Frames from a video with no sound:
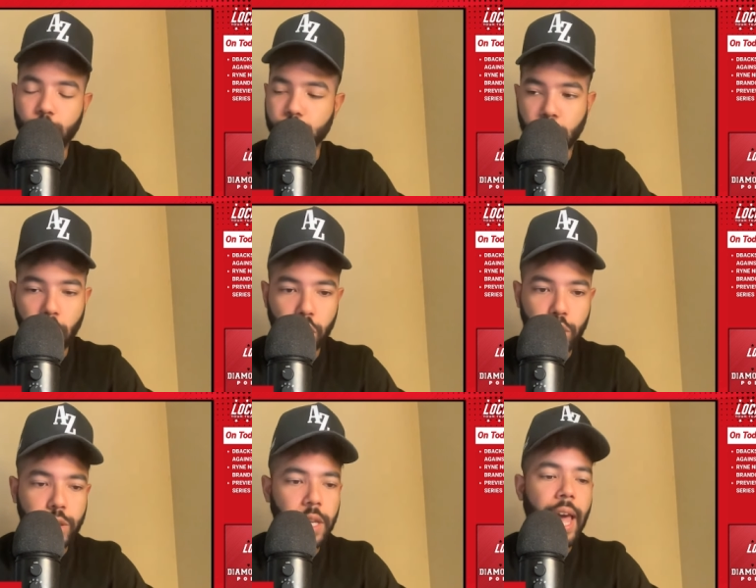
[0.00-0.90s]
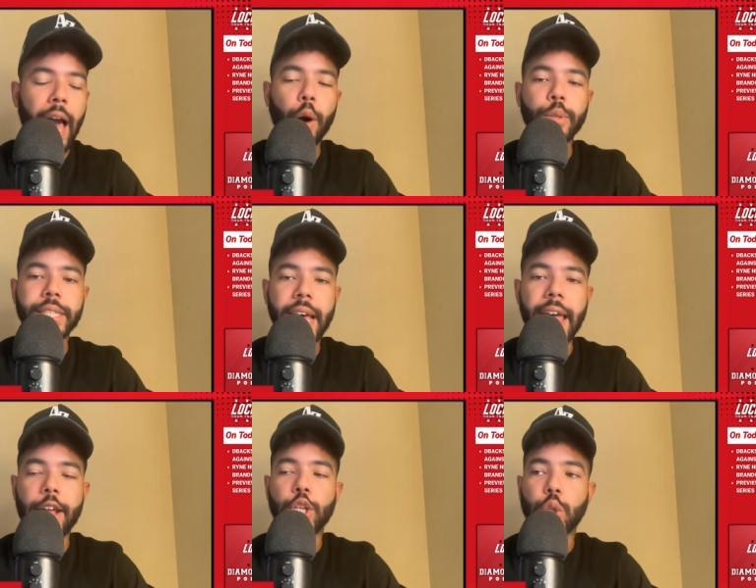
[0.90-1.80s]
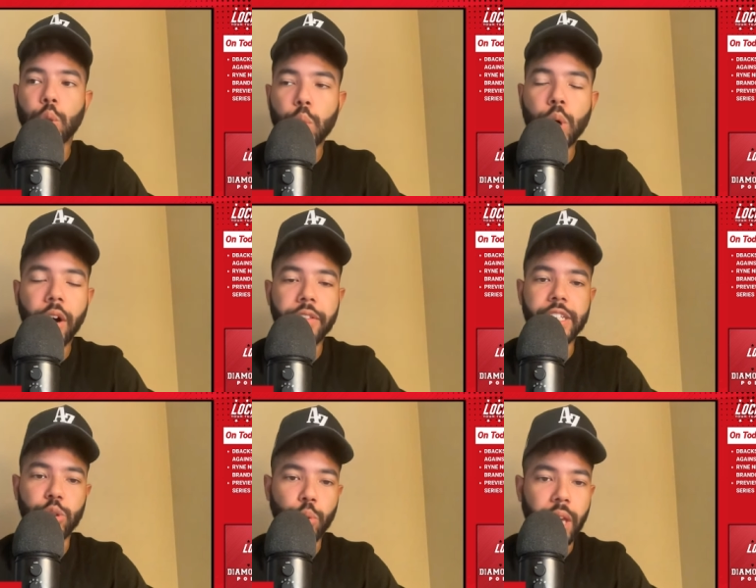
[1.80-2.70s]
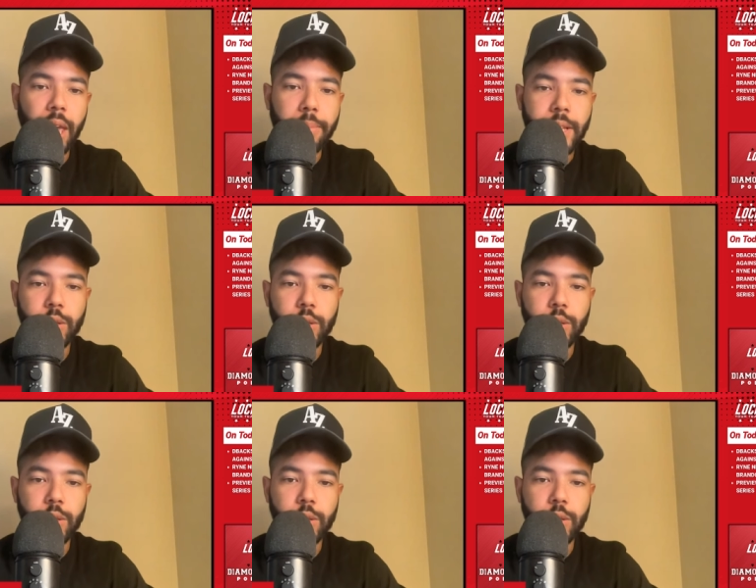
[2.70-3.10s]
Louis Cardinals, I was at 2 of these 3 games.